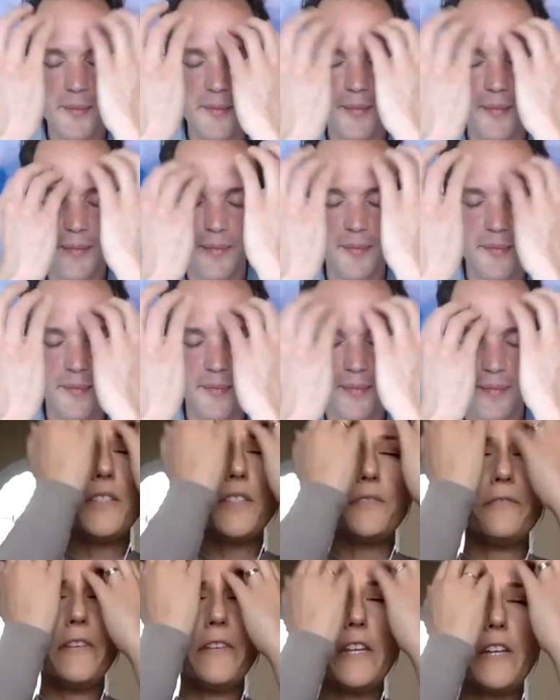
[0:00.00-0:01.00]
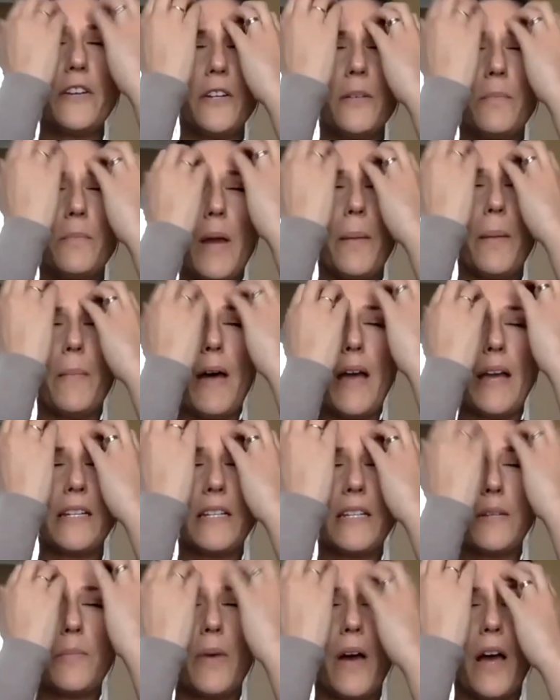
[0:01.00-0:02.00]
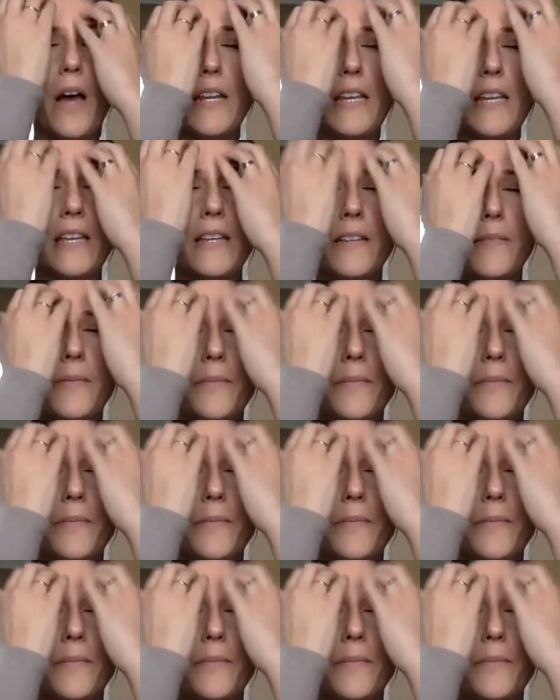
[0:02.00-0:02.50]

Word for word: All this fear in my mind and body.